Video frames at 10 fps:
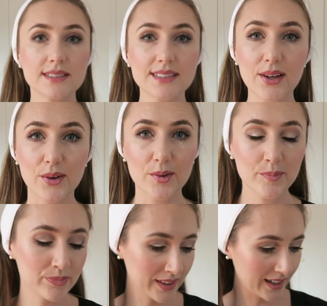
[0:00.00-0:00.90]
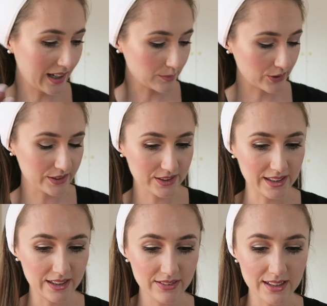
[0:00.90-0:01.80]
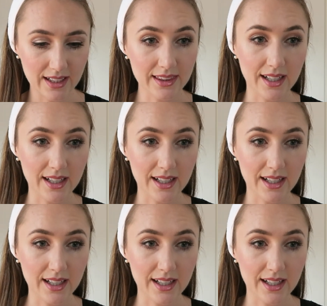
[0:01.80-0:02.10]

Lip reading: So I'm going to leave it like